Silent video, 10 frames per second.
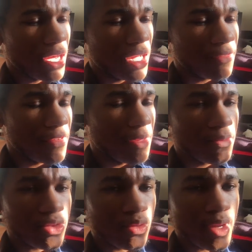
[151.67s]
of
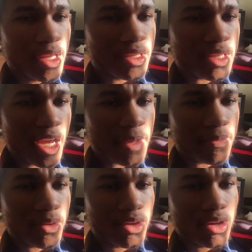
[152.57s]
in-between
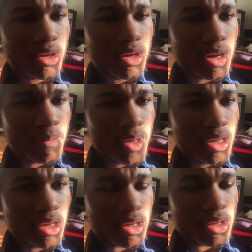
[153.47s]
type
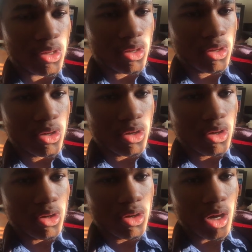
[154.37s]
opinion
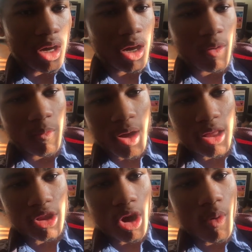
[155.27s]

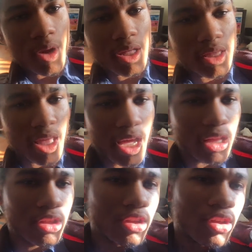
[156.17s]
when knowing
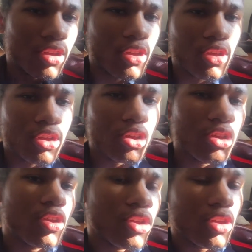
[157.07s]
that
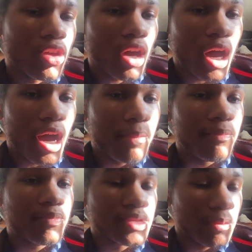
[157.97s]

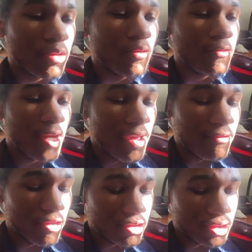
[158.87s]
I'm someone who
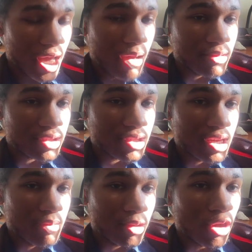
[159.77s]
favors
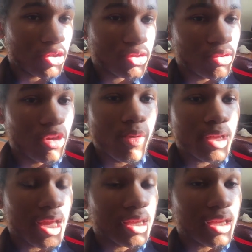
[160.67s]
amnesty, but also
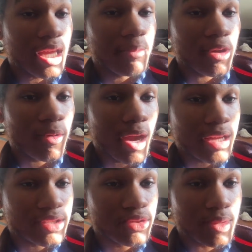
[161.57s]
knowing that the
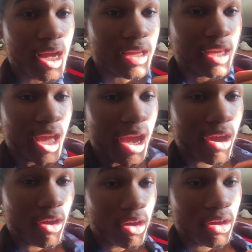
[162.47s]
Democrats do not
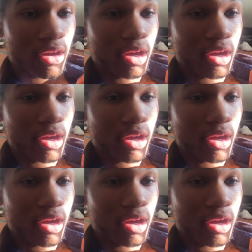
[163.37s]
care,